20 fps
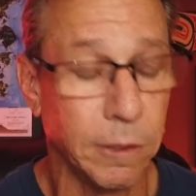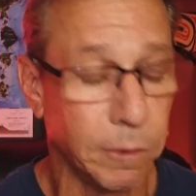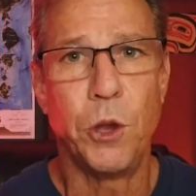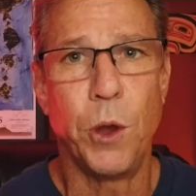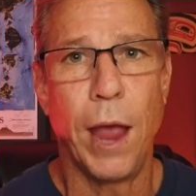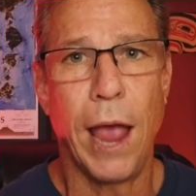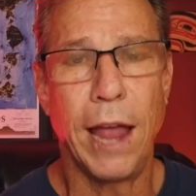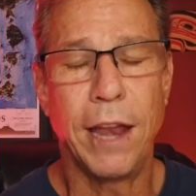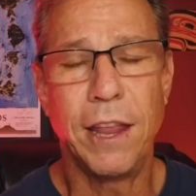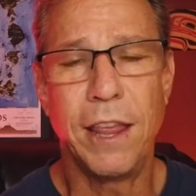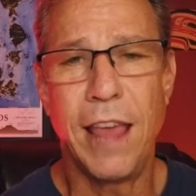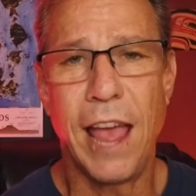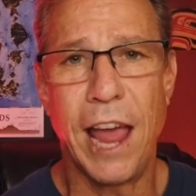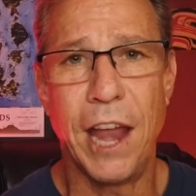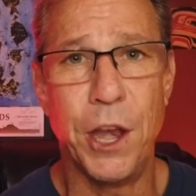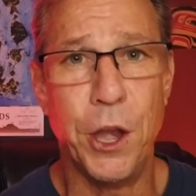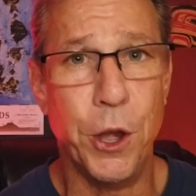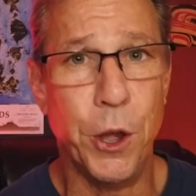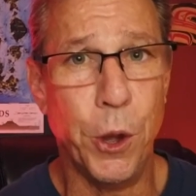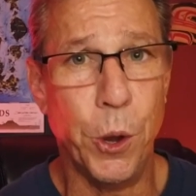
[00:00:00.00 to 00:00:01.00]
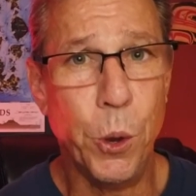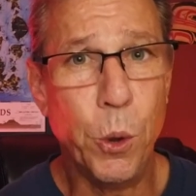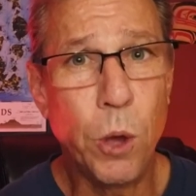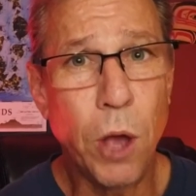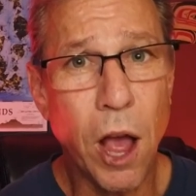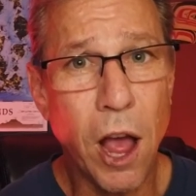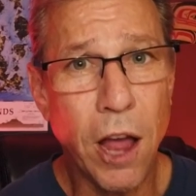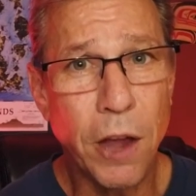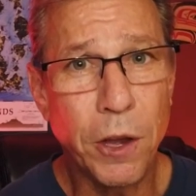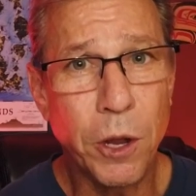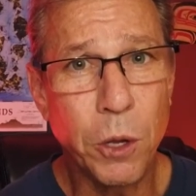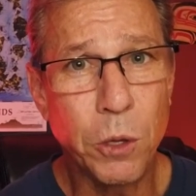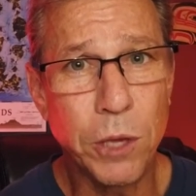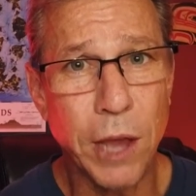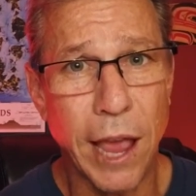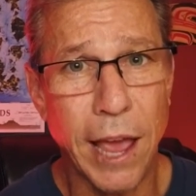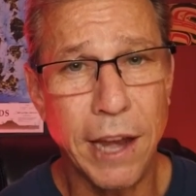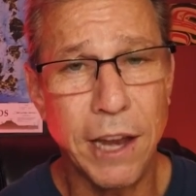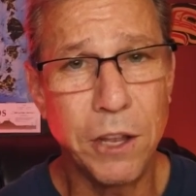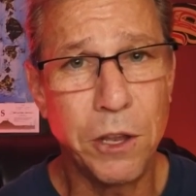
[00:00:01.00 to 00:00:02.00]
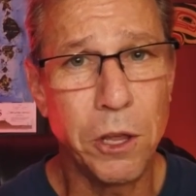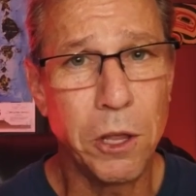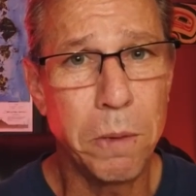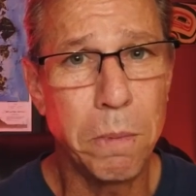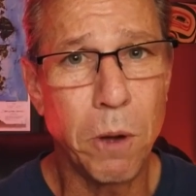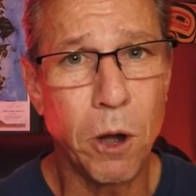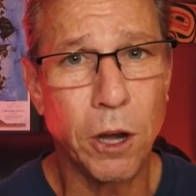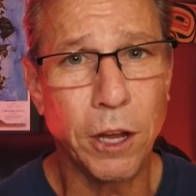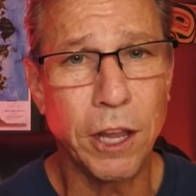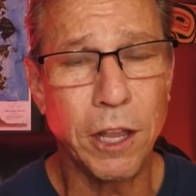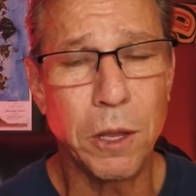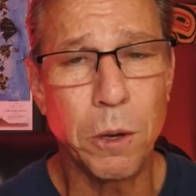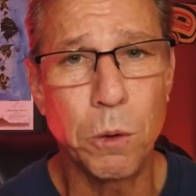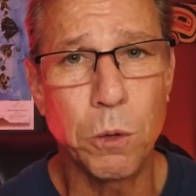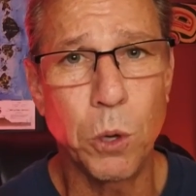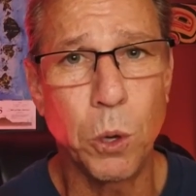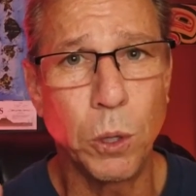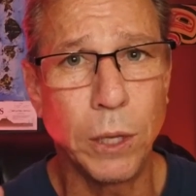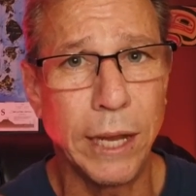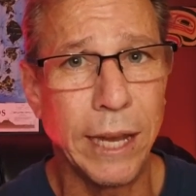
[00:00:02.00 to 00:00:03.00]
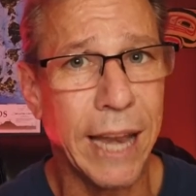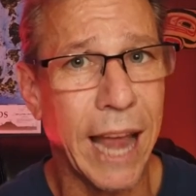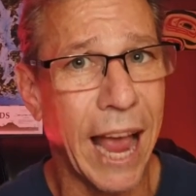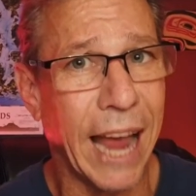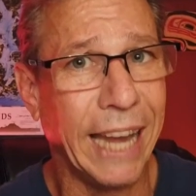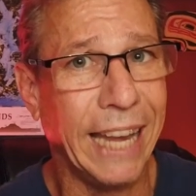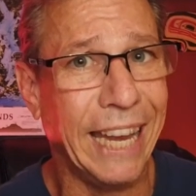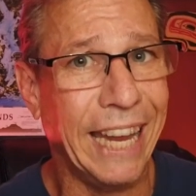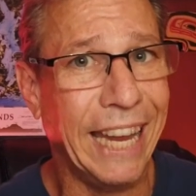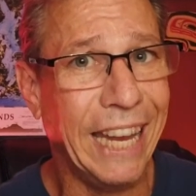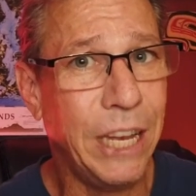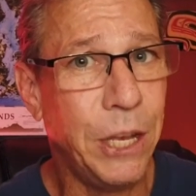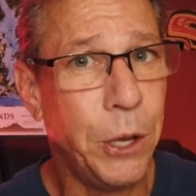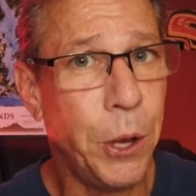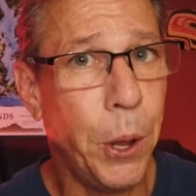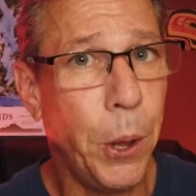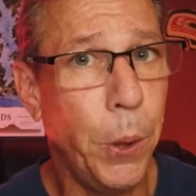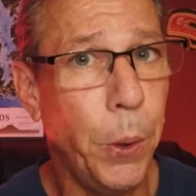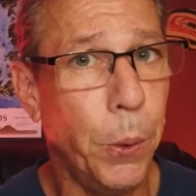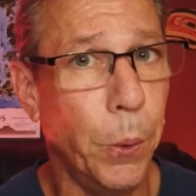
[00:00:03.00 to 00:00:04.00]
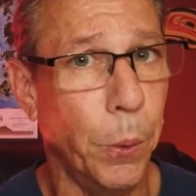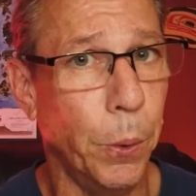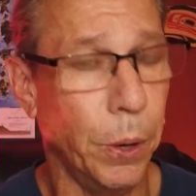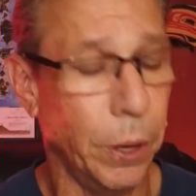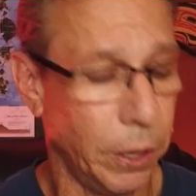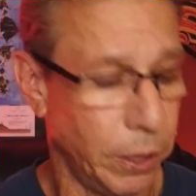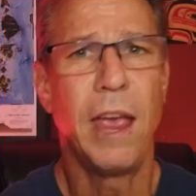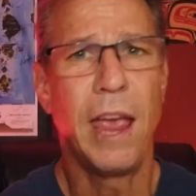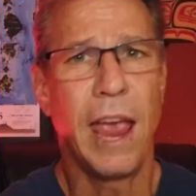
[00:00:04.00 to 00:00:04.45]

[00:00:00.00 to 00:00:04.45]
But you add to that new condos added to the market, there was only 92.